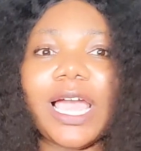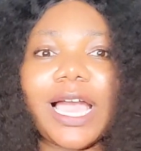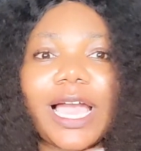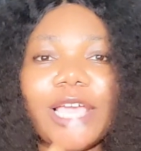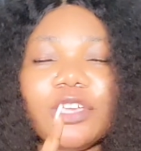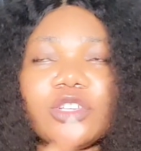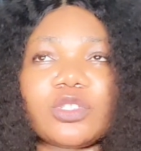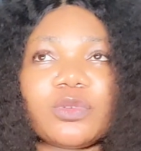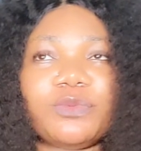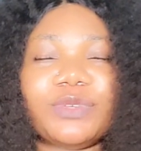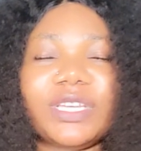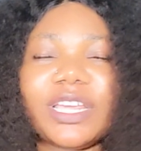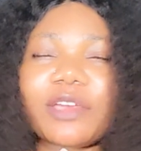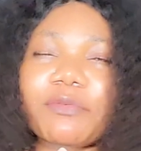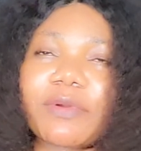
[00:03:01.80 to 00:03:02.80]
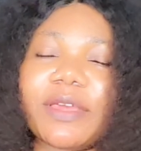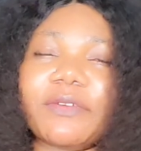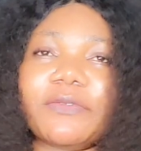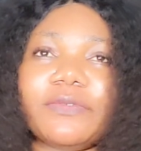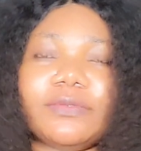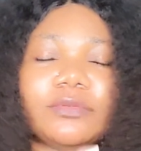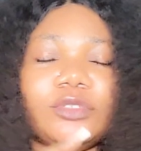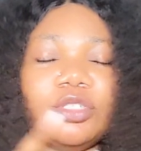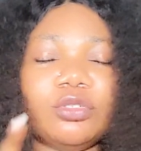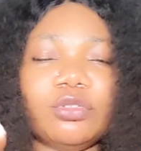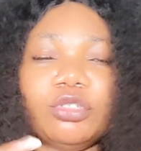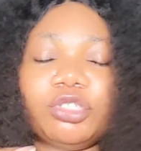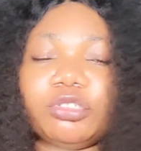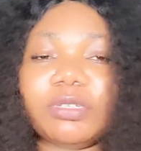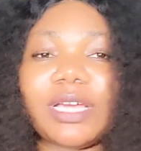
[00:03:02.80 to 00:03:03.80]
I used to really crave,
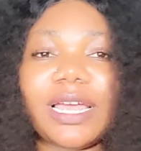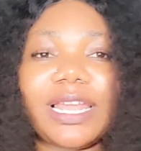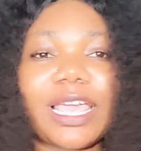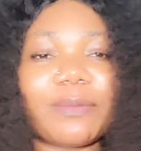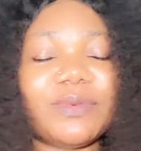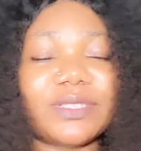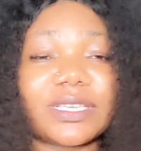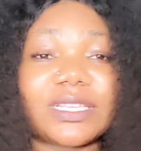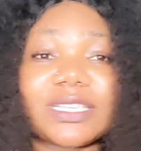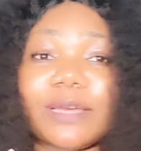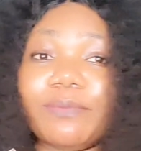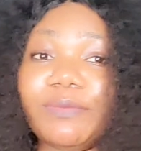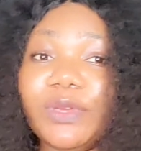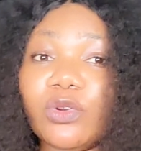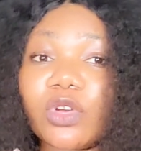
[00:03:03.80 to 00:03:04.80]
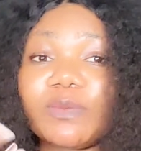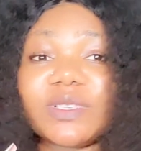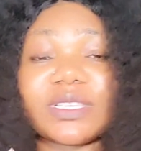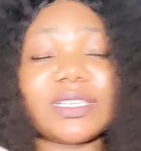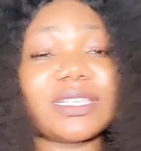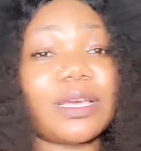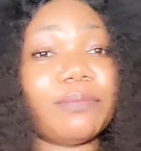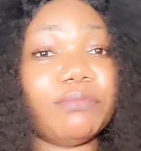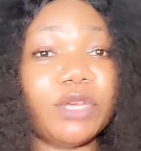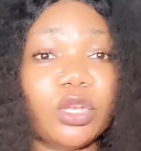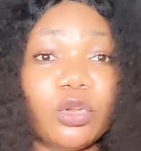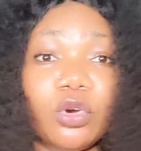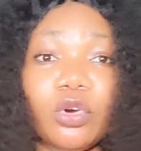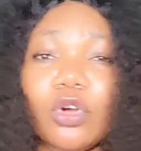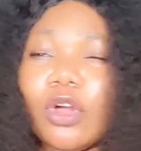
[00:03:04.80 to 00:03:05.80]
sugar, like biscuit and milk, biscuit and
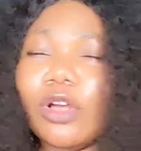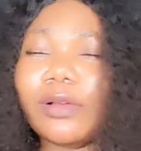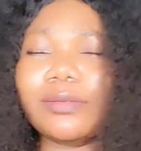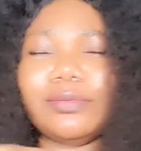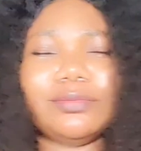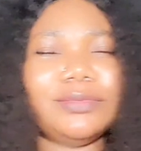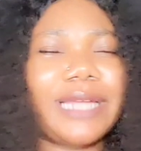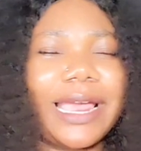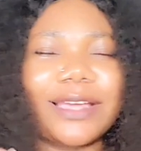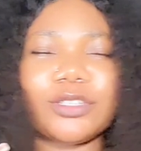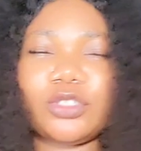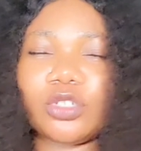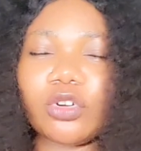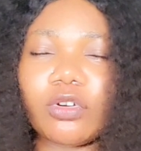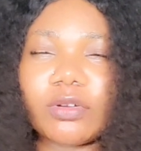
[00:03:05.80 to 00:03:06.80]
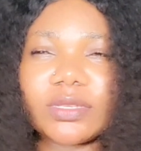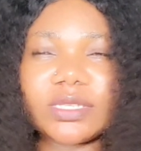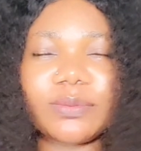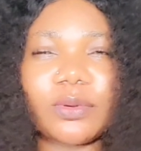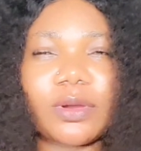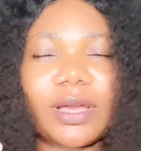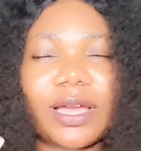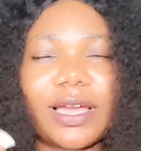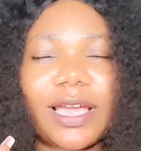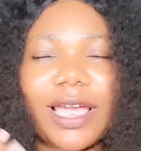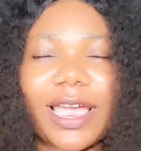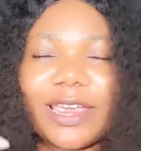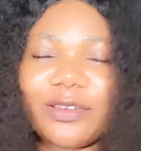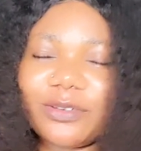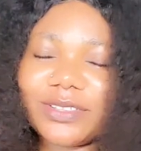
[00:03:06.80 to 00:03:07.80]
Milo, like junks. But
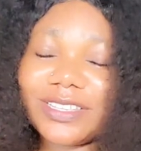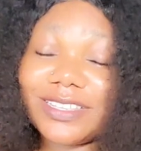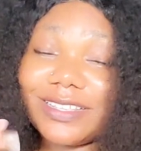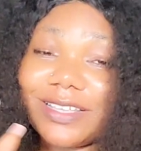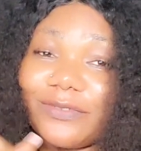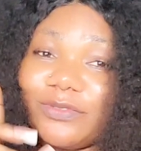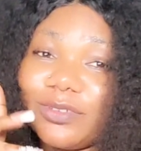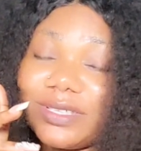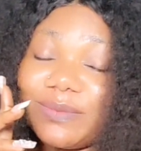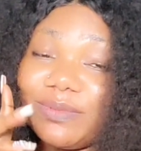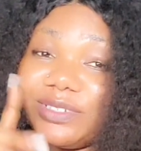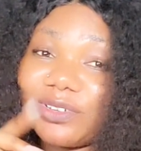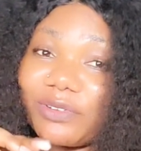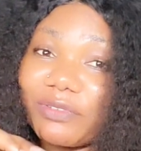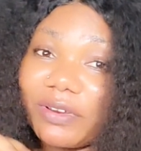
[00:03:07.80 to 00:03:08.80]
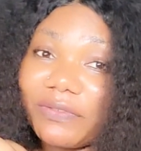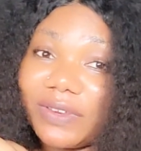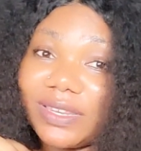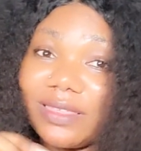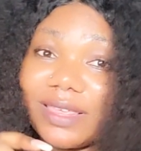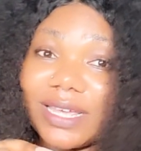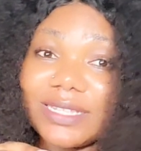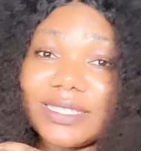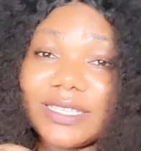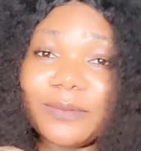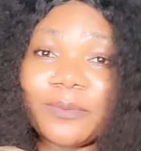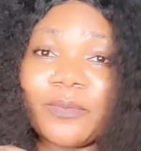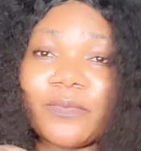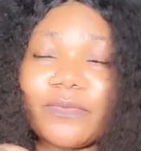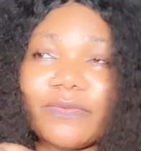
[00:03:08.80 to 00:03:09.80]
I noticed that I've not been craving that
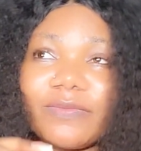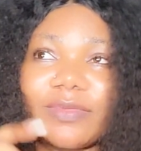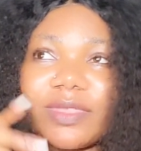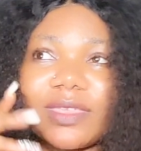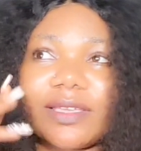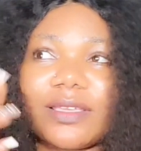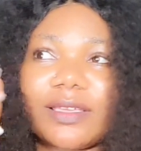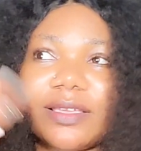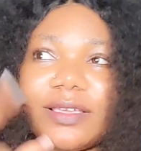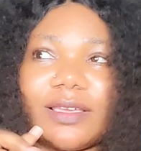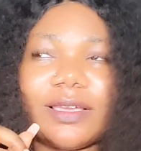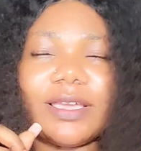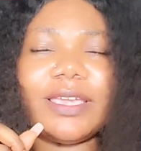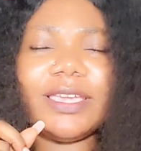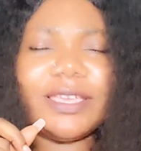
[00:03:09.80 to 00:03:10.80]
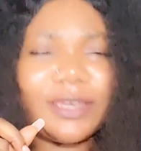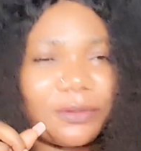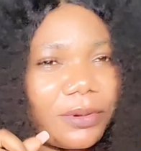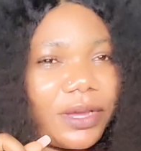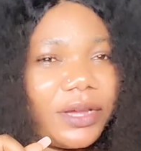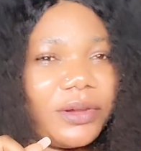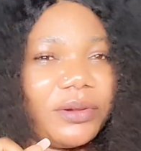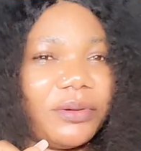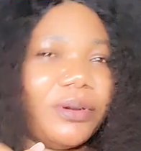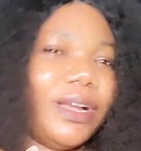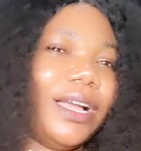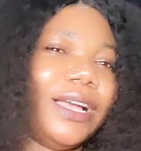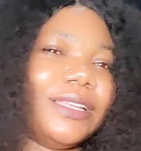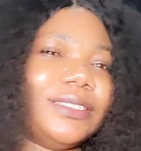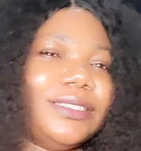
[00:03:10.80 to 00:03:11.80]
in a while.
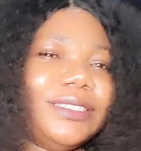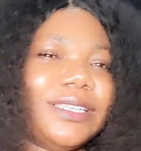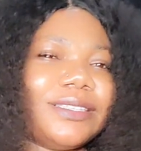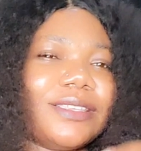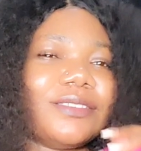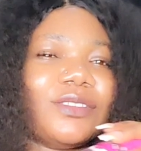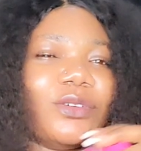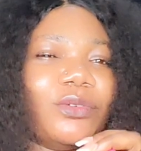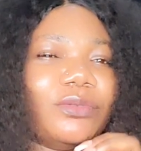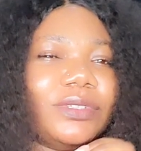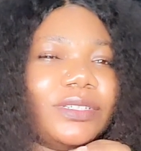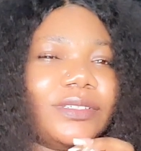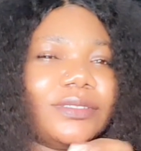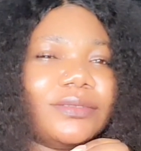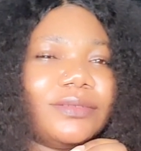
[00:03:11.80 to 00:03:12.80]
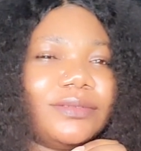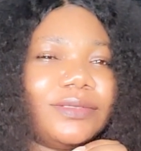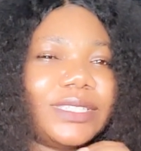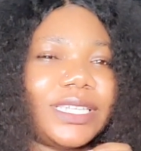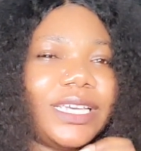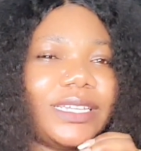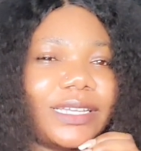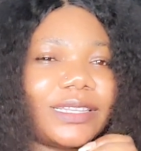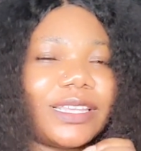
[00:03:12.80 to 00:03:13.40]
And this is the only thing